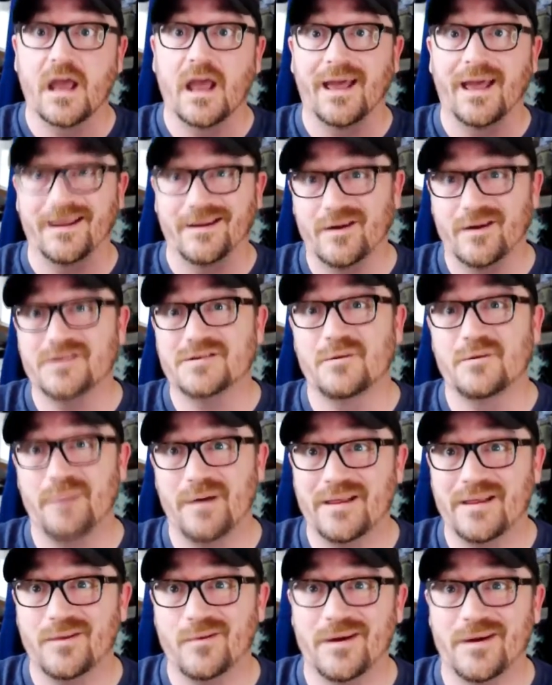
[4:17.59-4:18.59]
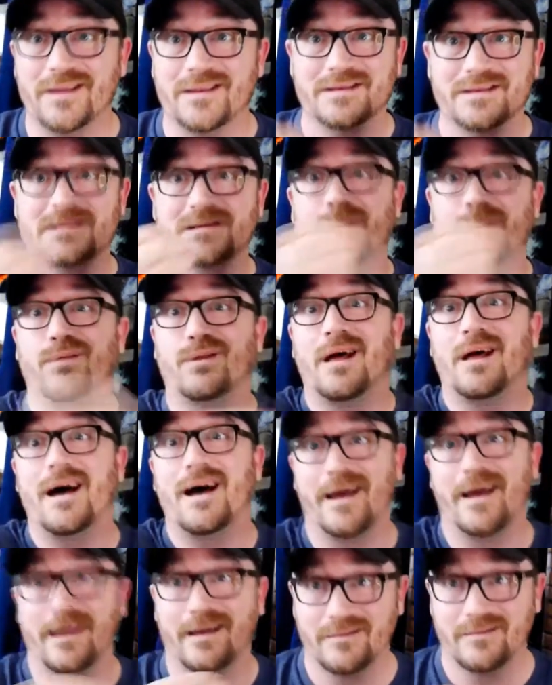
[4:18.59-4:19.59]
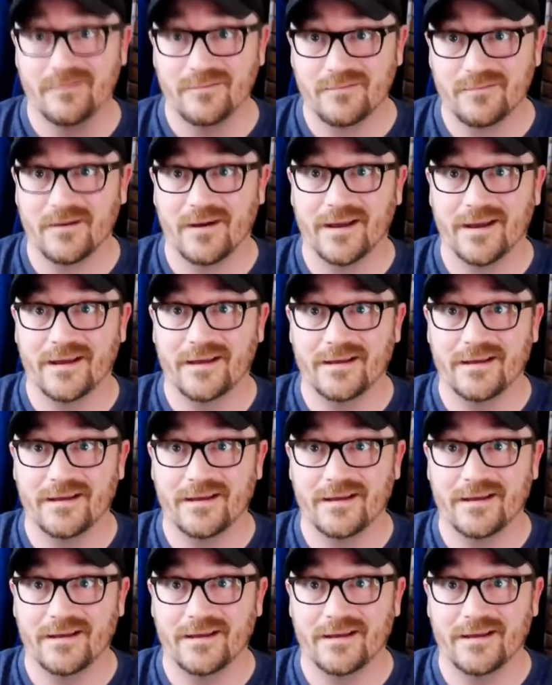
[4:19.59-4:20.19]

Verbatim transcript: And also, by the way, the supply, right?